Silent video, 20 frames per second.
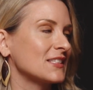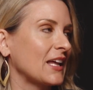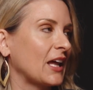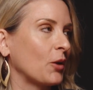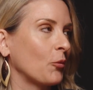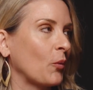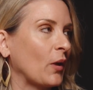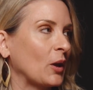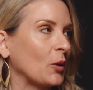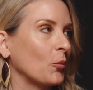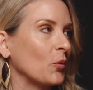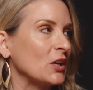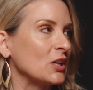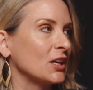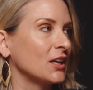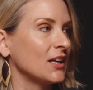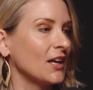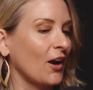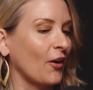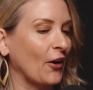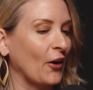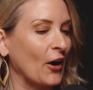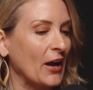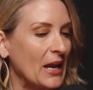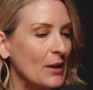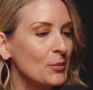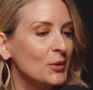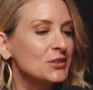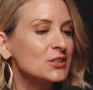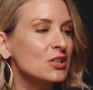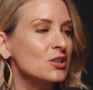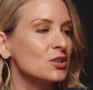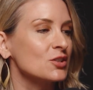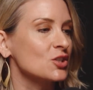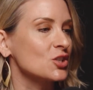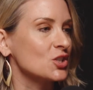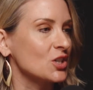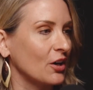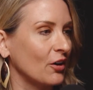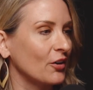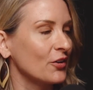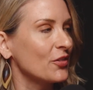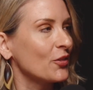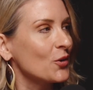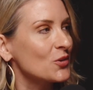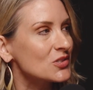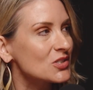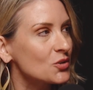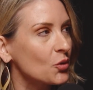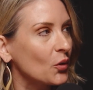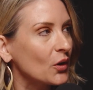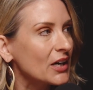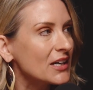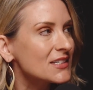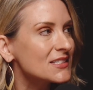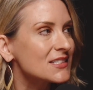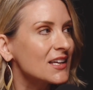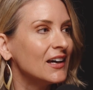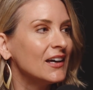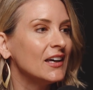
And when we are able to share those stories,